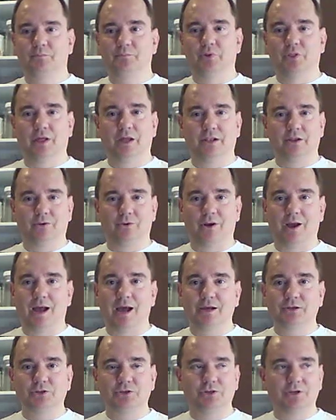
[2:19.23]
plane
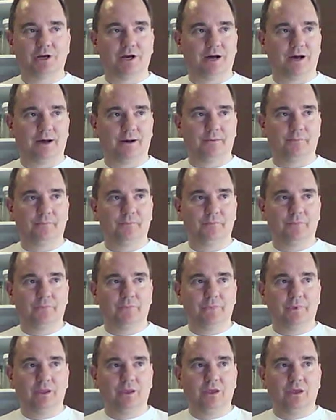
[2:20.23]
crash,
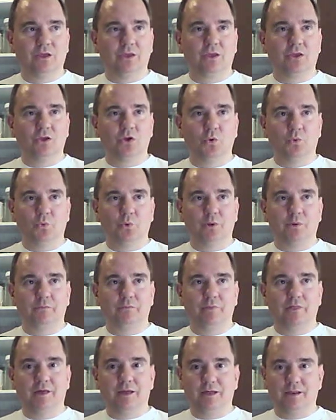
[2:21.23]
you would
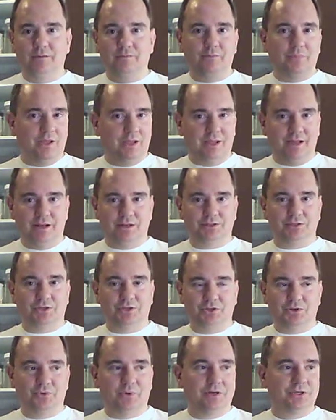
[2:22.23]
then be in a
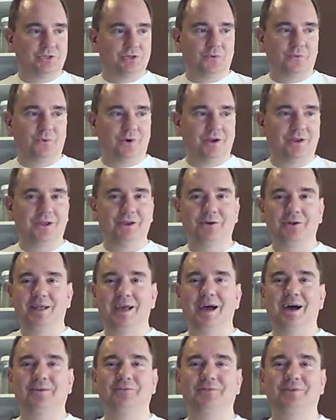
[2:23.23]
situation where you'd
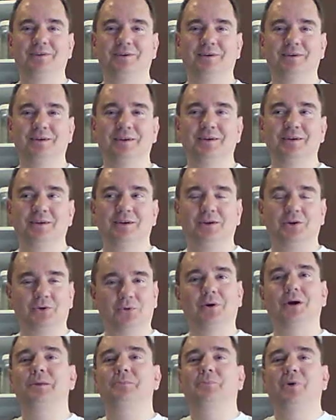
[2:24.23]
have to
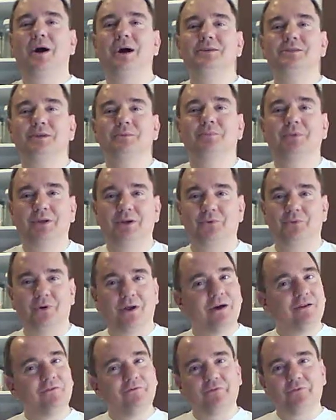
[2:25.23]
quite possibly
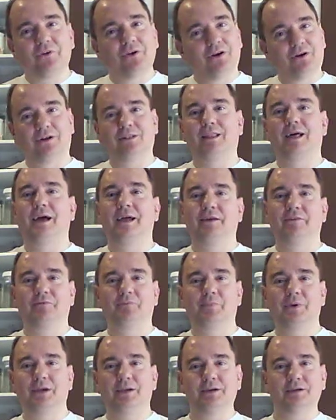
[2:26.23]
run for your life
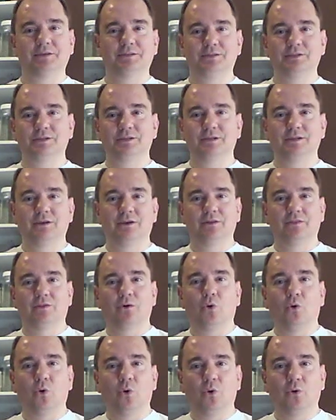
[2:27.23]
because
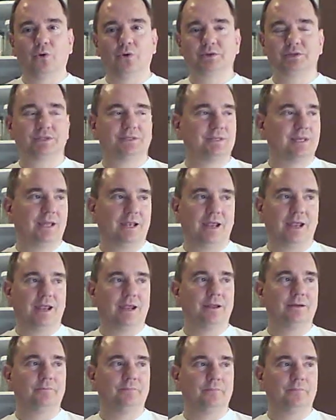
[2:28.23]
the whole
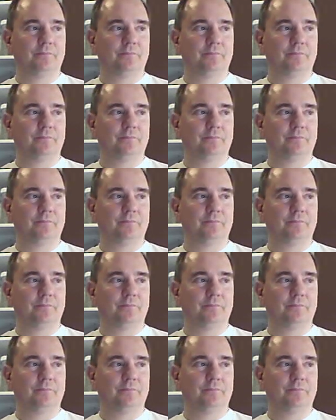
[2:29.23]
city